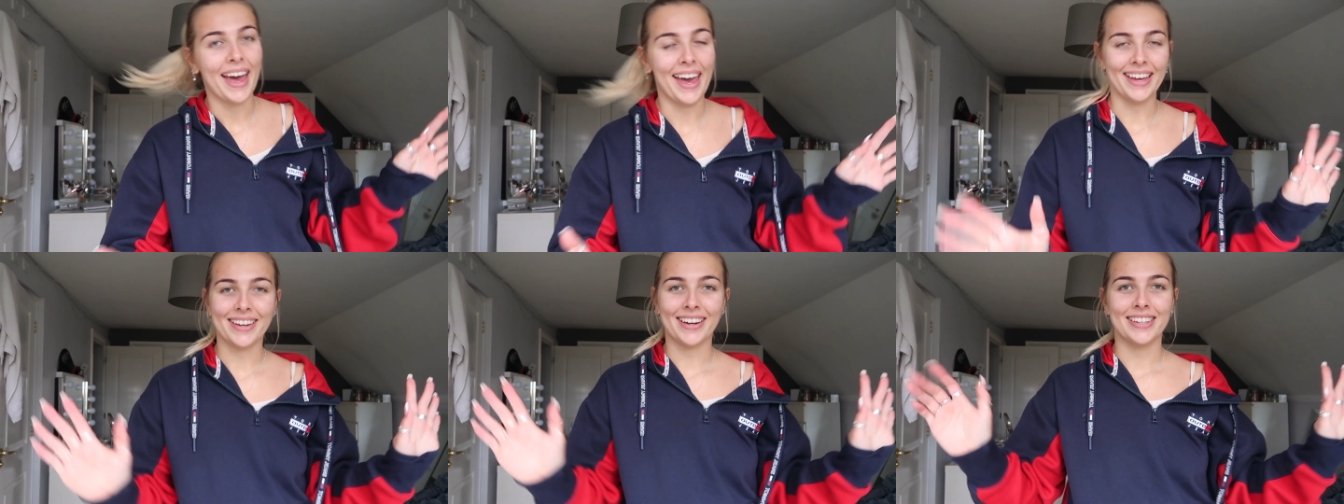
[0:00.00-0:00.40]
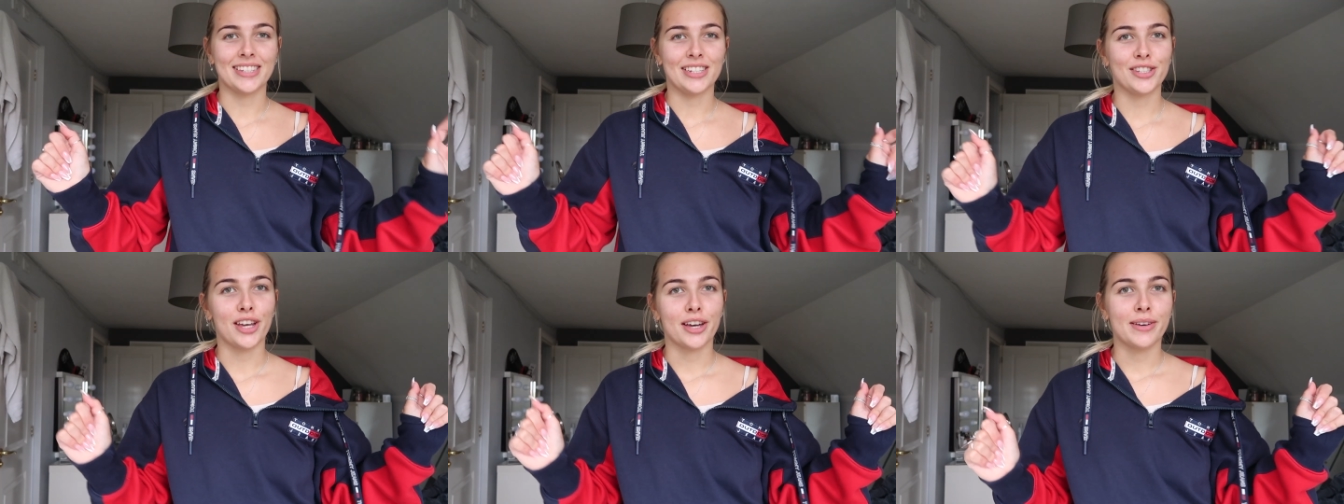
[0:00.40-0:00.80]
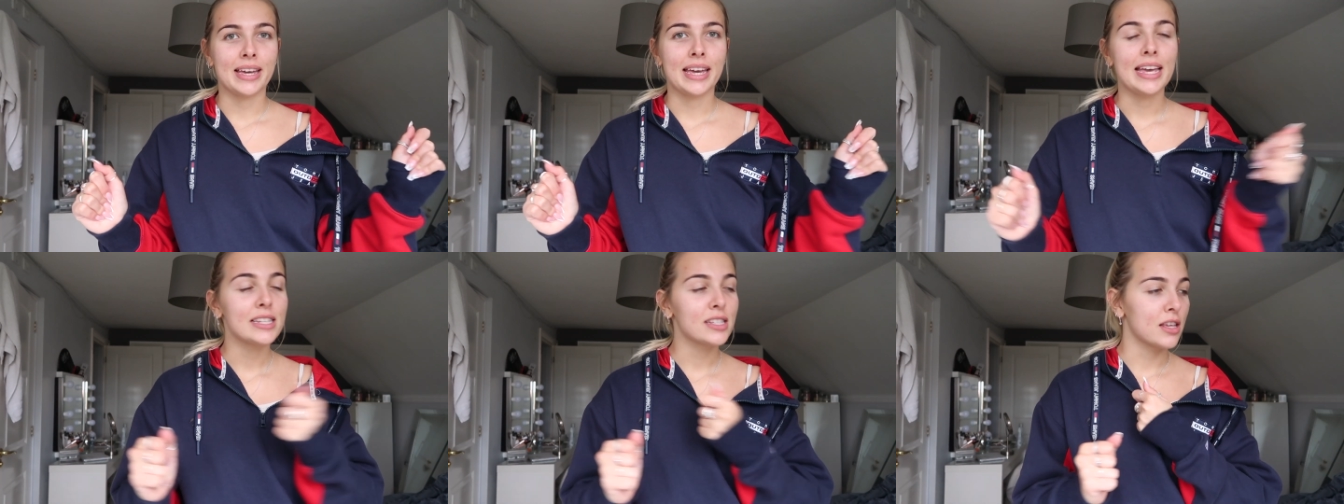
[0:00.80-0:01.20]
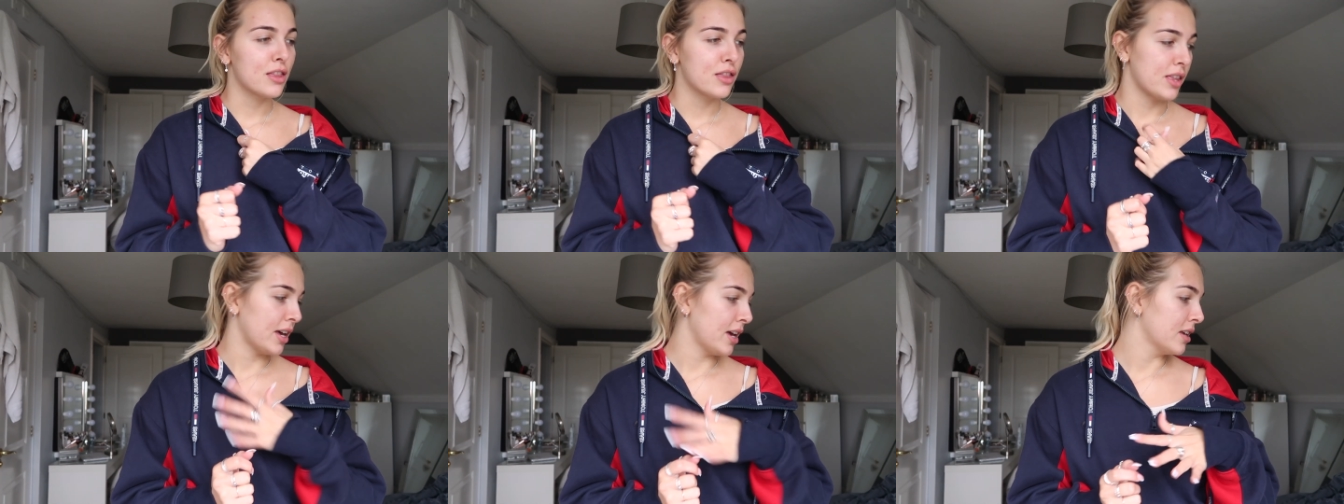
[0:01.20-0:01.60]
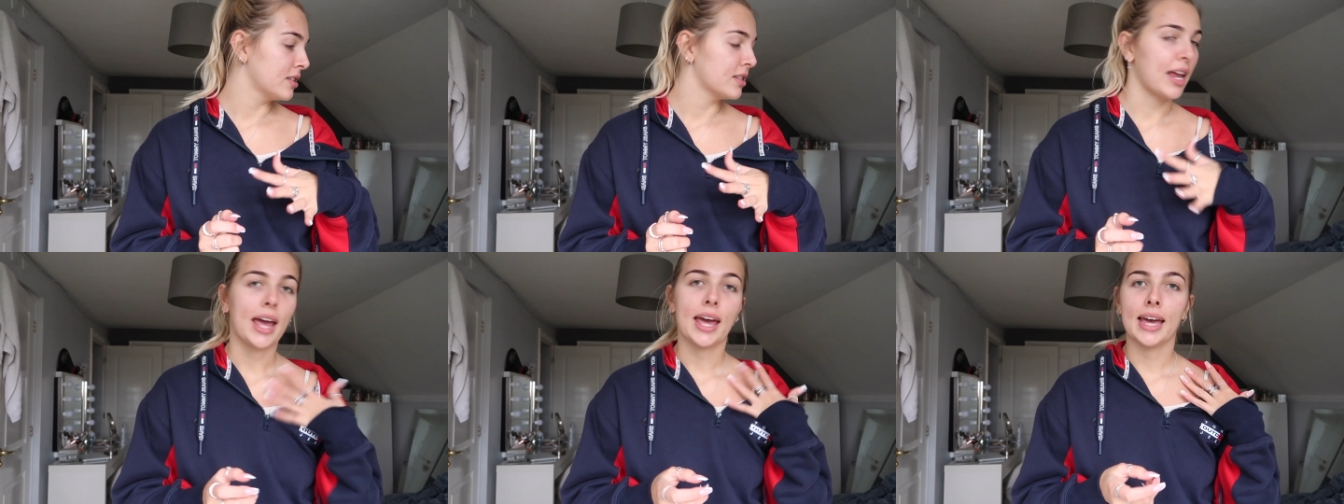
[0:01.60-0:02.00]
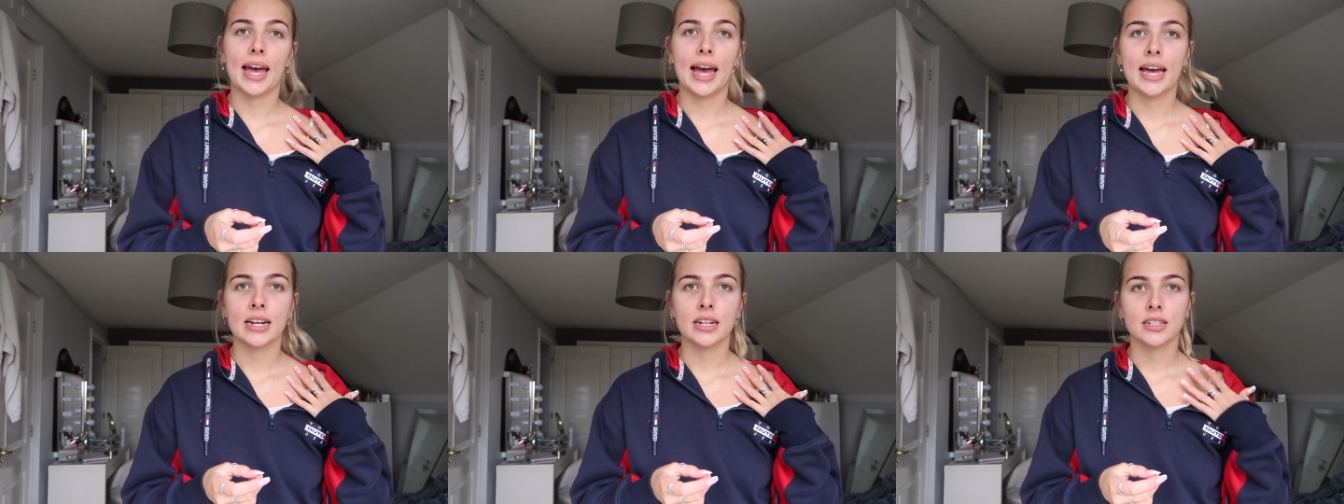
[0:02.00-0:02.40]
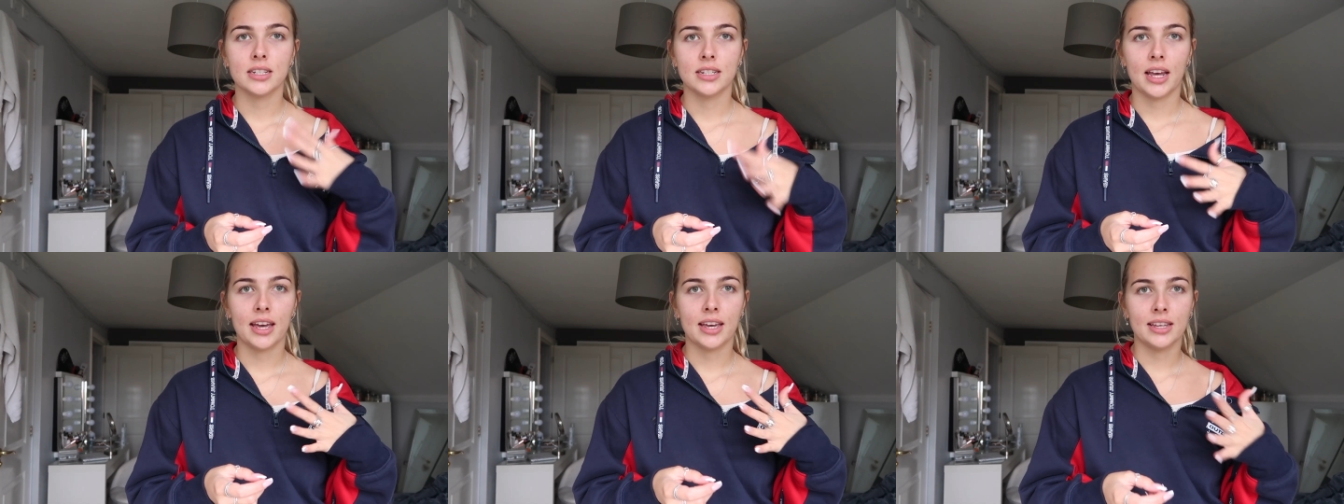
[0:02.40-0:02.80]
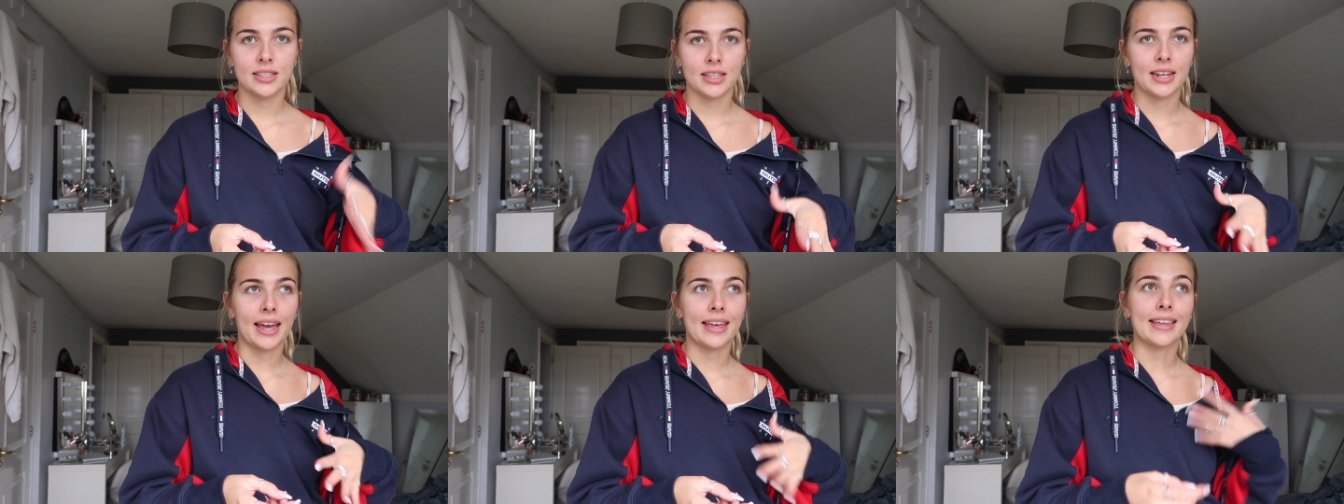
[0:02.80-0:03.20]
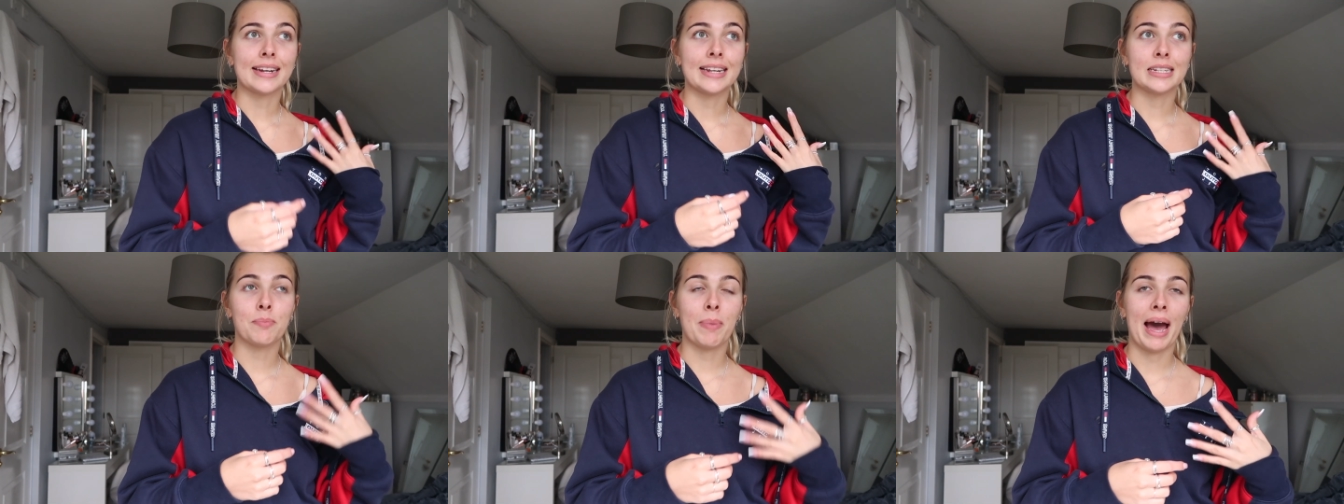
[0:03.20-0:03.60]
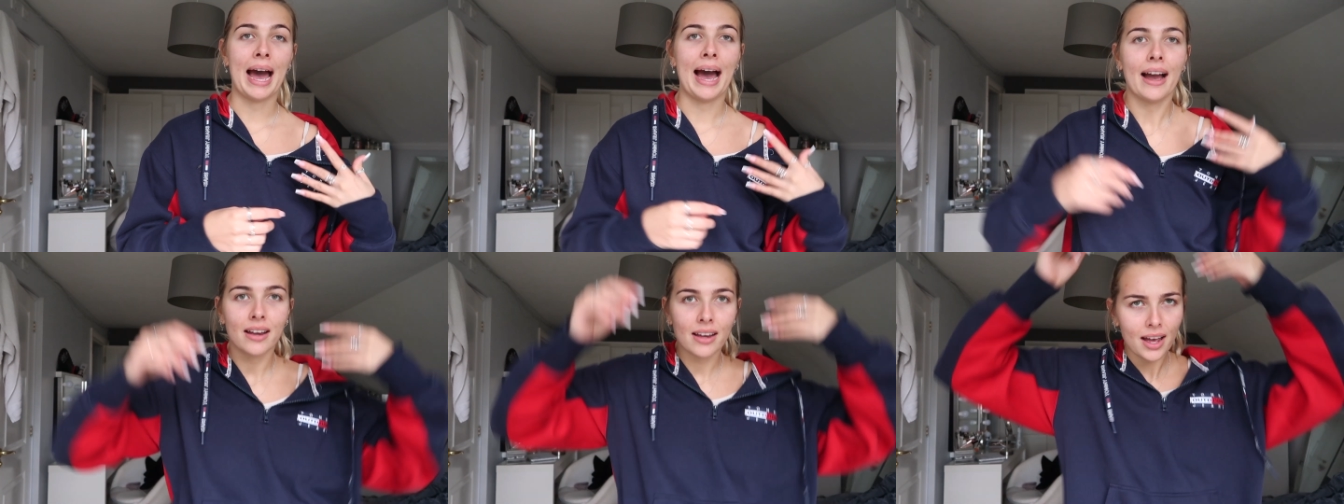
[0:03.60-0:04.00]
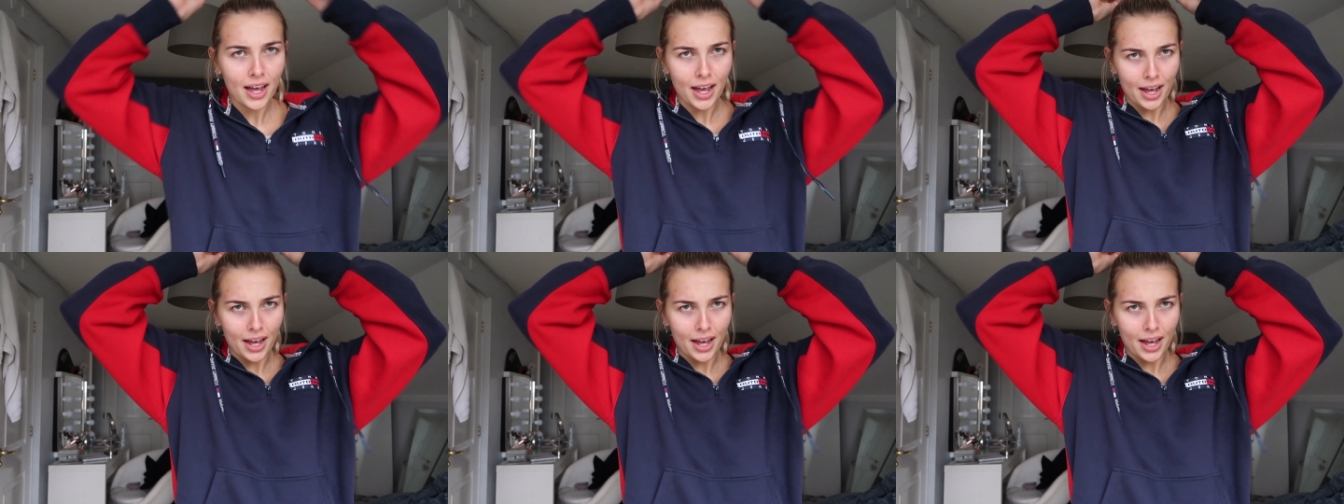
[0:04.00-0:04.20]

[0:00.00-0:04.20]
Hey guys, so it is Thursday and today is the day that I need to pack.